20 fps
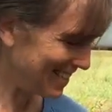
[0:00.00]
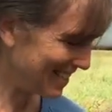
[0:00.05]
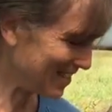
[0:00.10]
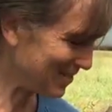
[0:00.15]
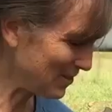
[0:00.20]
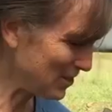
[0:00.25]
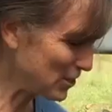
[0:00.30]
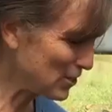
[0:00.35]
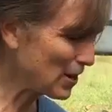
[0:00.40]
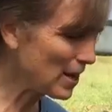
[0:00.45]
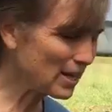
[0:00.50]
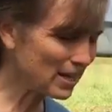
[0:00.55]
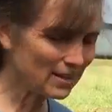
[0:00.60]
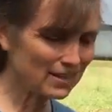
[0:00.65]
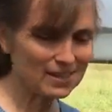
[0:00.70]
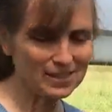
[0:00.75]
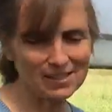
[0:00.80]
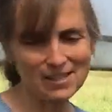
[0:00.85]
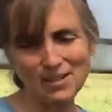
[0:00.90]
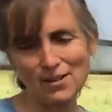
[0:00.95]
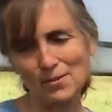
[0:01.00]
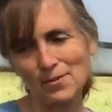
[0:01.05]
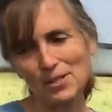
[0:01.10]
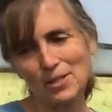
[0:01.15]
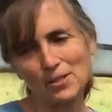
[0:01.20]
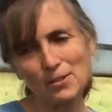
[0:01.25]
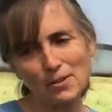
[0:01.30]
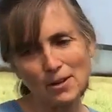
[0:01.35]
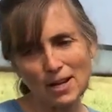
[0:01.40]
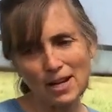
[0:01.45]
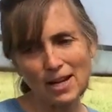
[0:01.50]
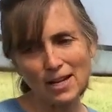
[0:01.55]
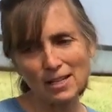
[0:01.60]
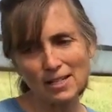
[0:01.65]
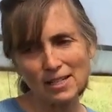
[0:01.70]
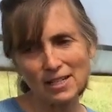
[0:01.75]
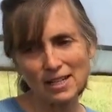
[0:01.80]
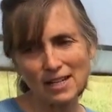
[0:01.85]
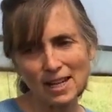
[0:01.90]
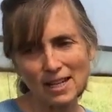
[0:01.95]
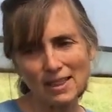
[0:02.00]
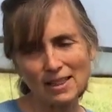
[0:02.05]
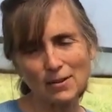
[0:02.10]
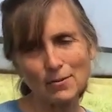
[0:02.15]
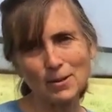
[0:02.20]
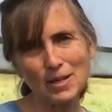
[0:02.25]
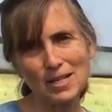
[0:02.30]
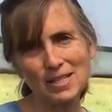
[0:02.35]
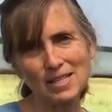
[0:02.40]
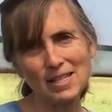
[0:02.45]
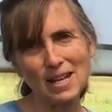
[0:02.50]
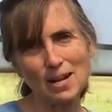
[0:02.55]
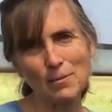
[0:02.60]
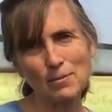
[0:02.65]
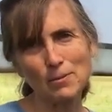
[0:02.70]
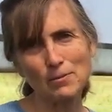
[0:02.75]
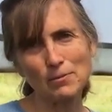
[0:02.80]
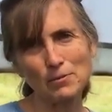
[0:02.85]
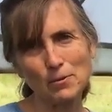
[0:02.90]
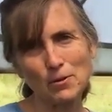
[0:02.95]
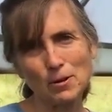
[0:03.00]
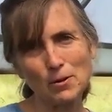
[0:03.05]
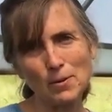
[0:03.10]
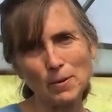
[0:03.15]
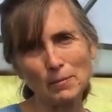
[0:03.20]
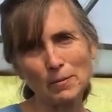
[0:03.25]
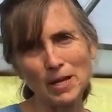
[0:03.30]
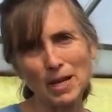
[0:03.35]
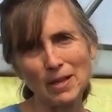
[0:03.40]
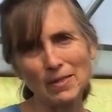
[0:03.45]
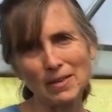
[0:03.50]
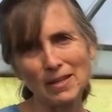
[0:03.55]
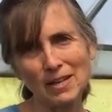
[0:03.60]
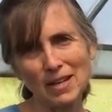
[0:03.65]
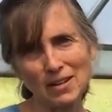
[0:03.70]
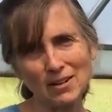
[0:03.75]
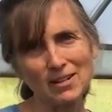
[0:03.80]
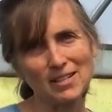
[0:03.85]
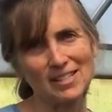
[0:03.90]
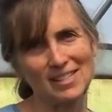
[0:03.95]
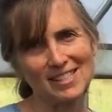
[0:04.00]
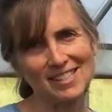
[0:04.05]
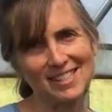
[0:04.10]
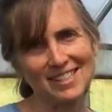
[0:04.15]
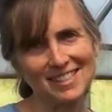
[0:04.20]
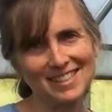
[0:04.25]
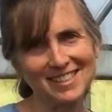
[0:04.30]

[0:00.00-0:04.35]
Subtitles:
So we're trying it this year. We're trying to get the weeds out before we plant the carrots.